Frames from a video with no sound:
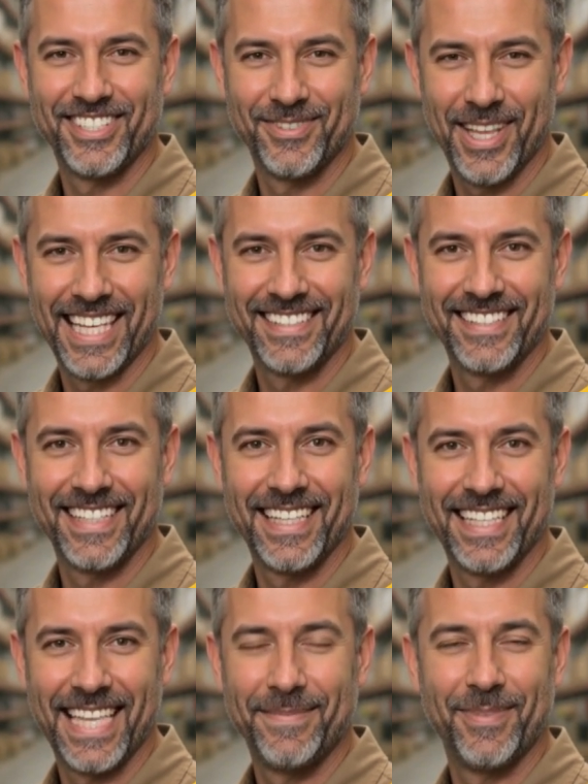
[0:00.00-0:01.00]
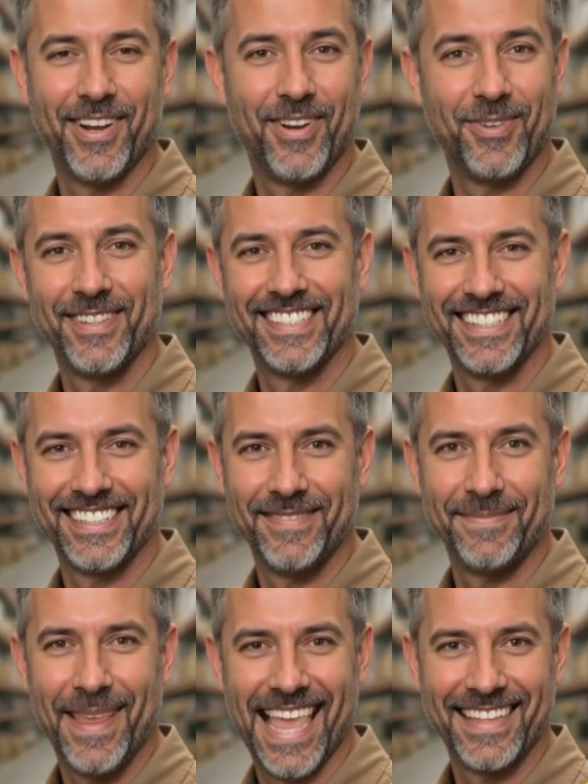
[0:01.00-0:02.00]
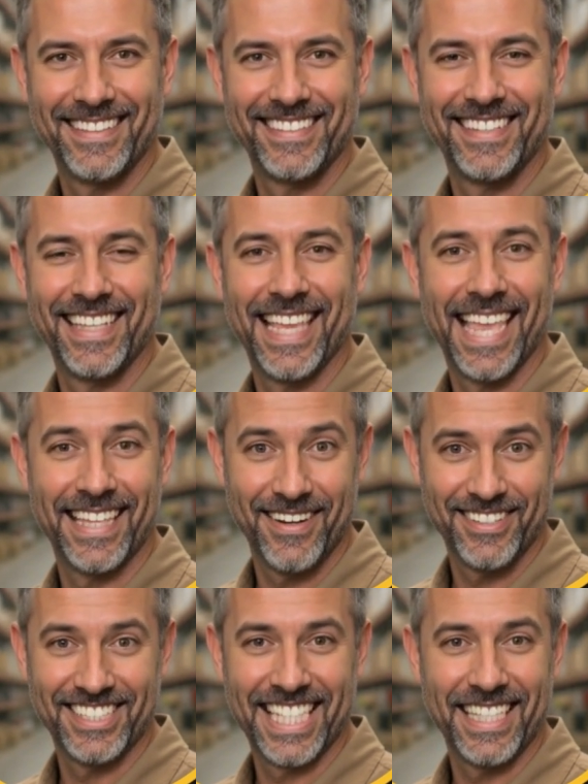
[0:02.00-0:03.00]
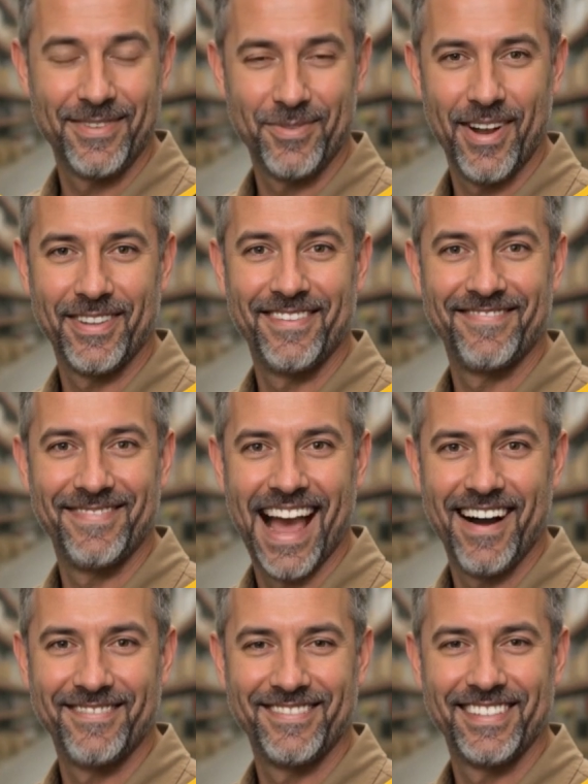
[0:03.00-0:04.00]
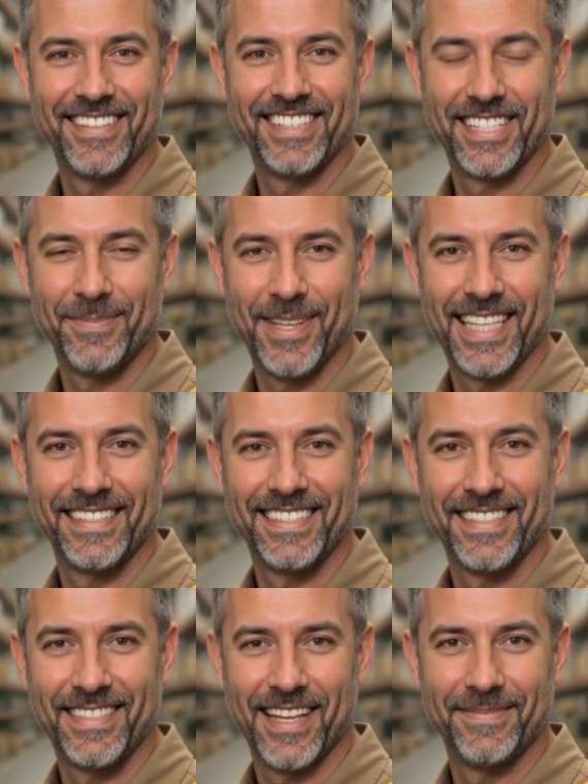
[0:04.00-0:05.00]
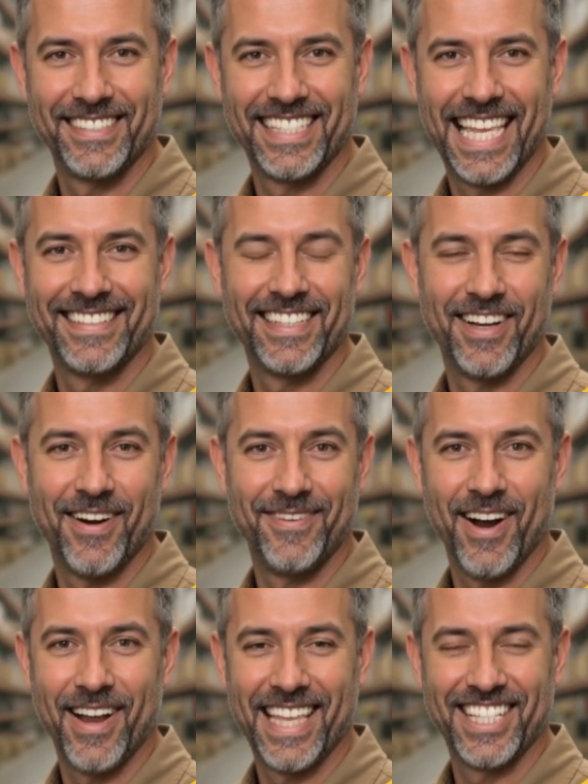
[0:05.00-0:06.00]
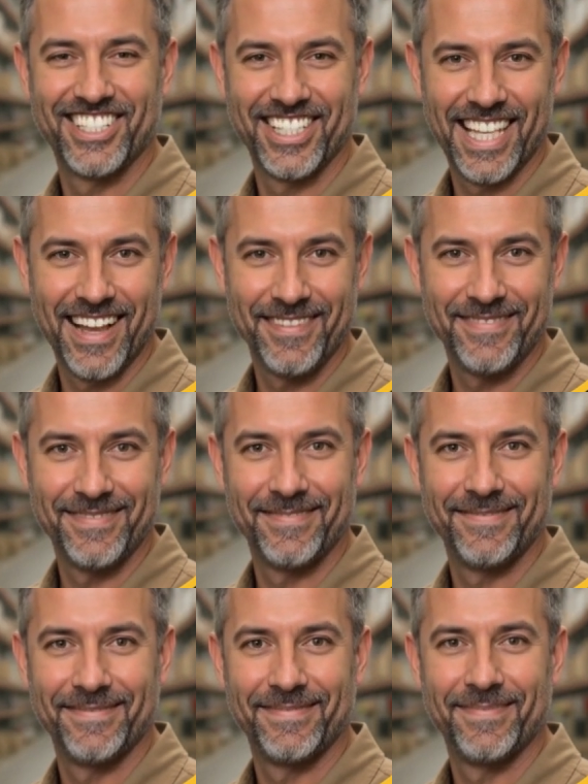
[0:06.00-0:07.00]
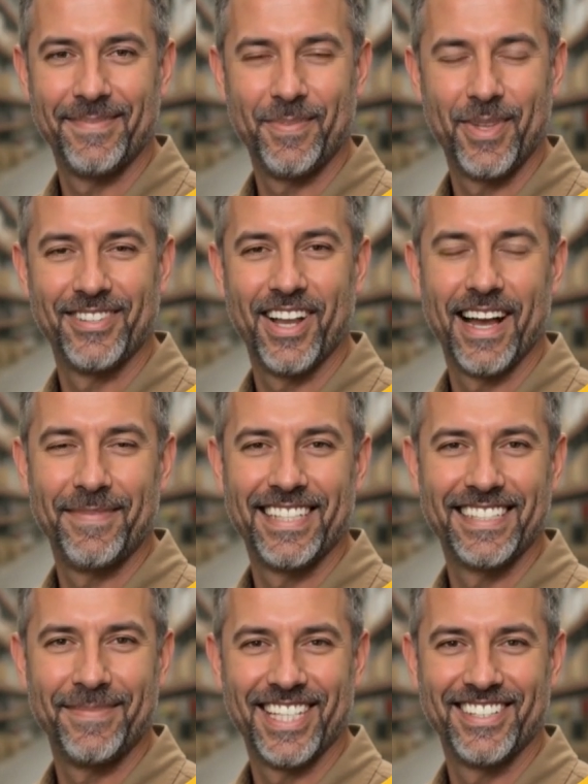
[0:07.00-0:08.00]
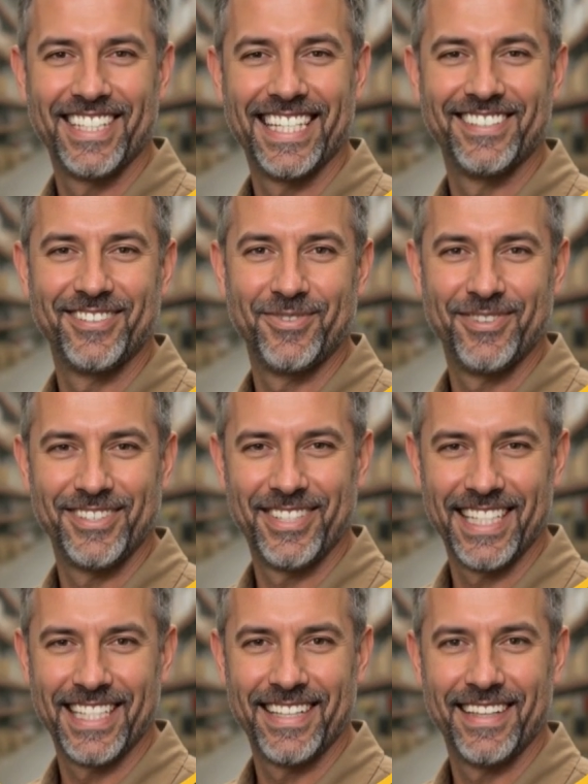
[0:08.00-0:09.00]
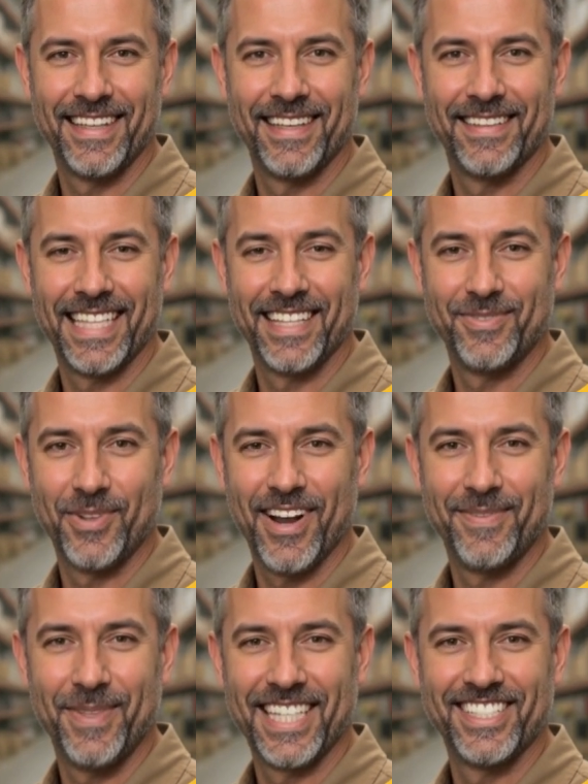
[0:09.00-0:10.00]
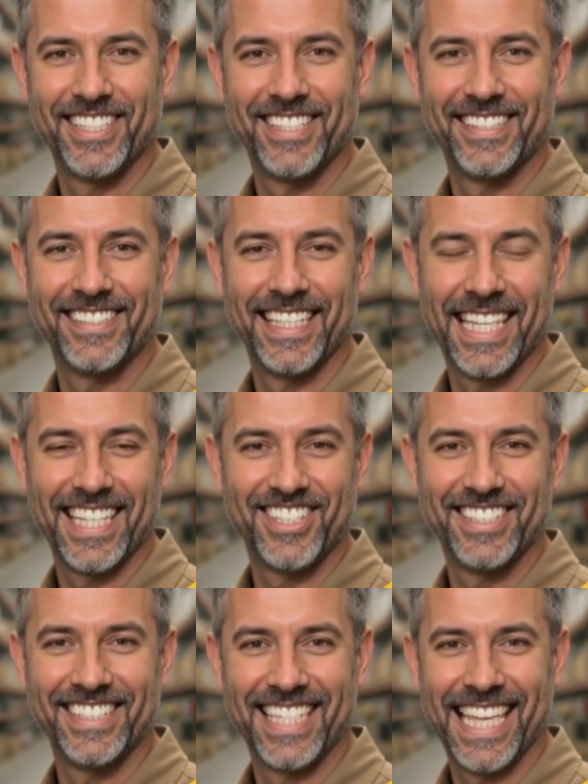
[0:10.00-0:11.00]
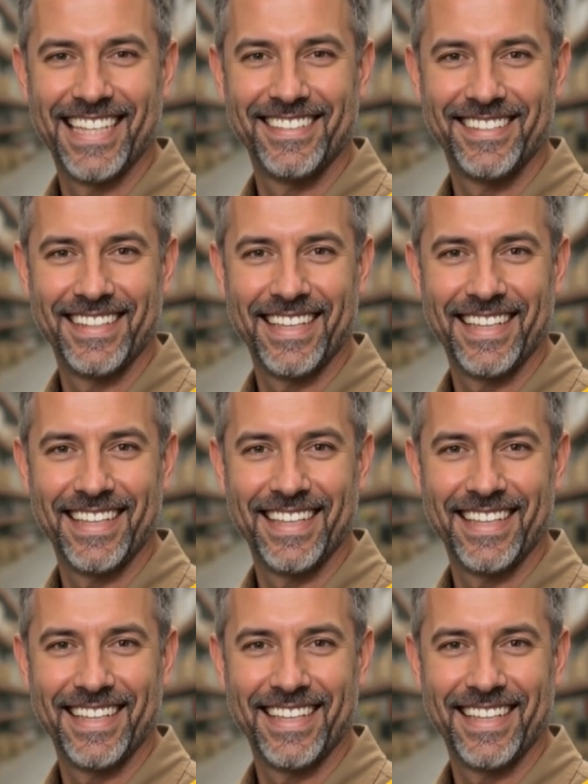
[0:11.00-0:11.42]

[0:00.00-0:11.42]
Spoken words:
stress, keep your coolant system balanced, and understand the role of valves, springs, and thermostats in overall engine health. We'll talk about specialized tools you need, like torque wrenches and engine stands,